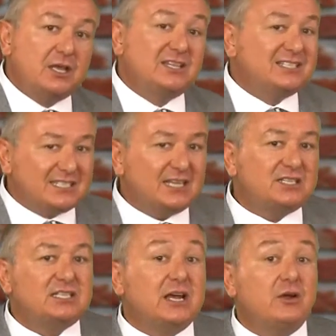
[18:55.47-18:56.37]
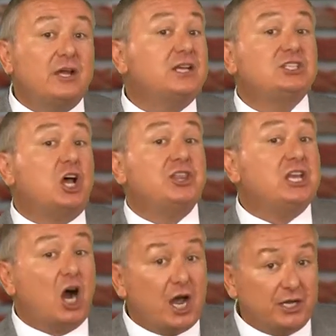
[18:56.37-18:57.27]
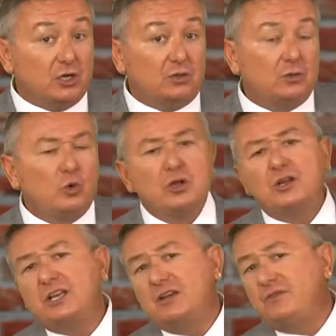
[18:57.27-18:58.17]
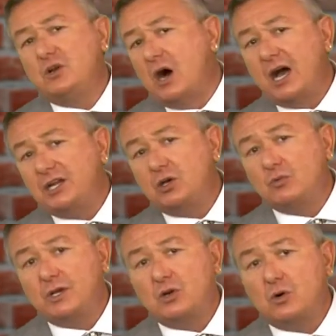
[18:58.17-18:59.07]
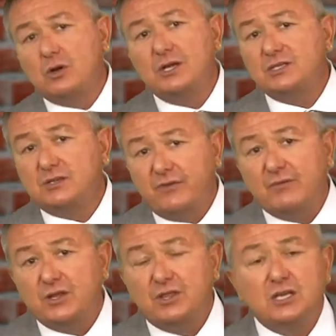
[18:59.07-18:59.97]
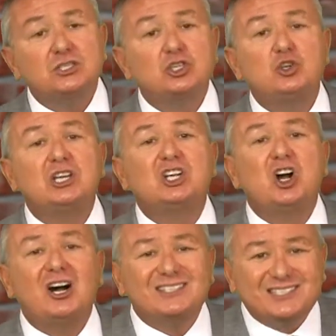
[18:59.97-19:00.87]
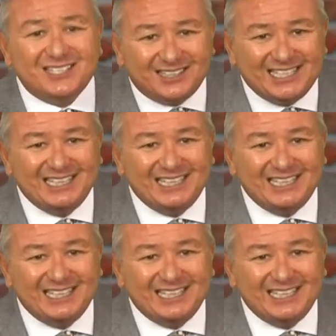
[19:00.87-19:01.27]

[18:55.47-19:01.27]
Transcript: The sixth area is the audio. We're going to give you audio recordings of everything so you can constantly